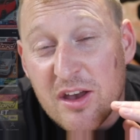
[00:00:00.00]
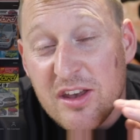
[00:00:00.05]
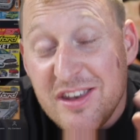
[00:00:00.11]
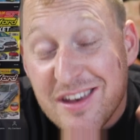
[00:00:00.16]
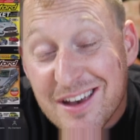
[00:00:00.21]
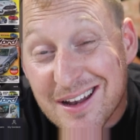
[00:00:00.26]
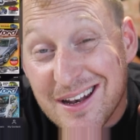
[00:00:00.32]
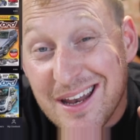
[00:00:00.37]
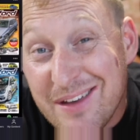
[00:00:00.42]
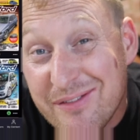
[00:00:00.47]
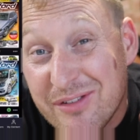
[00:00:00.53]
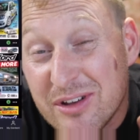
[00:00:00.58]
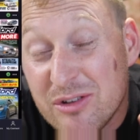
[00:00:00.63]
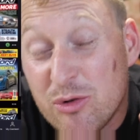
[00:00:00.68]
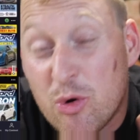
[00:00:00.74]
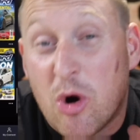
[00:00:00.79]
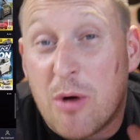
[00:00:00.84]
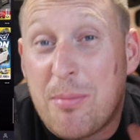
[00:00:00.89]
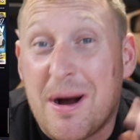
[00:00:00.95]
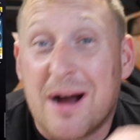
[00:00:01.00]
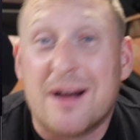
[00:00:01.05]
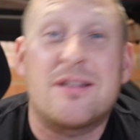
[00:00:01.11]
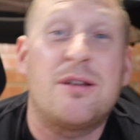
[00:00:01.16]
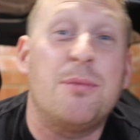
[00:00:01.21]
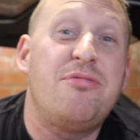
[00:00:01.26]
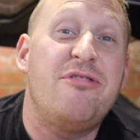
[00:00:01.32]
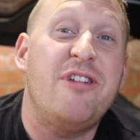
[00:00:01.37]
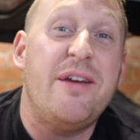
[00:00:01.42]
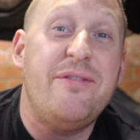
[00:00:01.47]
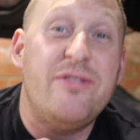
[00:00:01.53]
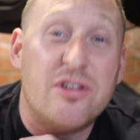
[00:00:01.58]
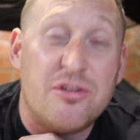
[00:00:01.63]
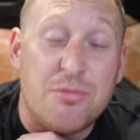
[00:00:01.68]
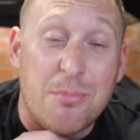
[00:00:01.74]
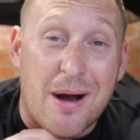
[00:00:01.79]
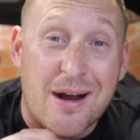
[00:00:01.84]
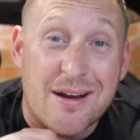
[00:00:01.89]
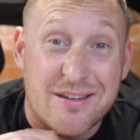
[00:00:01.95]
You can even go back to previous
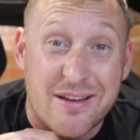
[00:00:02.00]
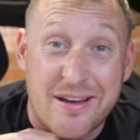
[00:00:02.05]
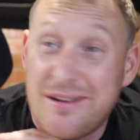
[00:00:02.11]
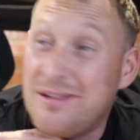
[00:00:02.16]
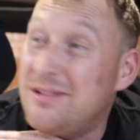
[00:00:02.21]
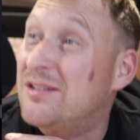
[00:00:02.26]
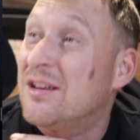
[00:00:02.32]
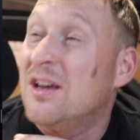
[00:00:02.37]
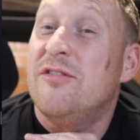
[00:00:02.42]
magazines